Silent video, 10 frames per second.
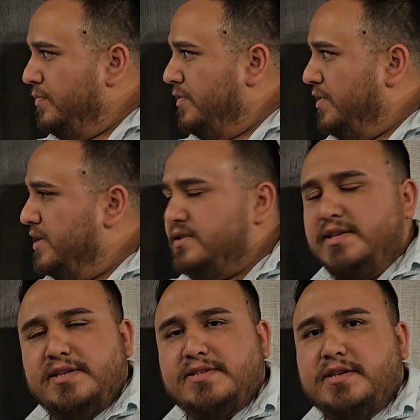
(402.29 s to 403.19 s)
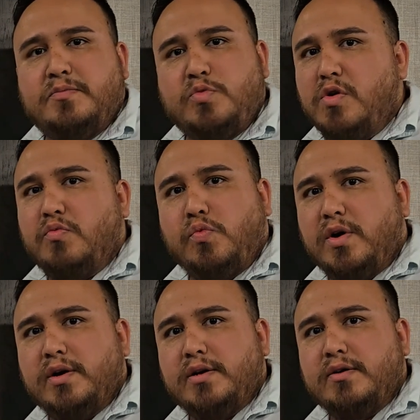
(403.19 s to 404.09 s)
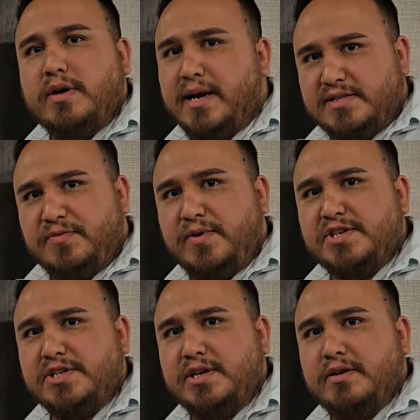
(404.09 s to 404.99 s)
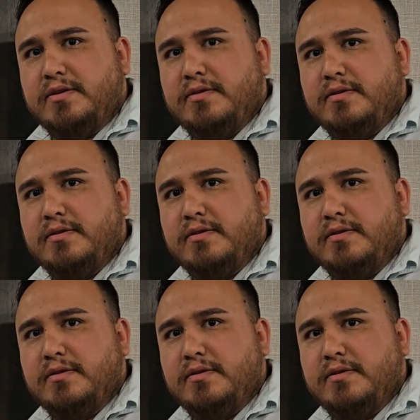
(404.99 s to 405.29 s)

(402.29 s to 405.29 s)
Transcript: this system won't work as efficient.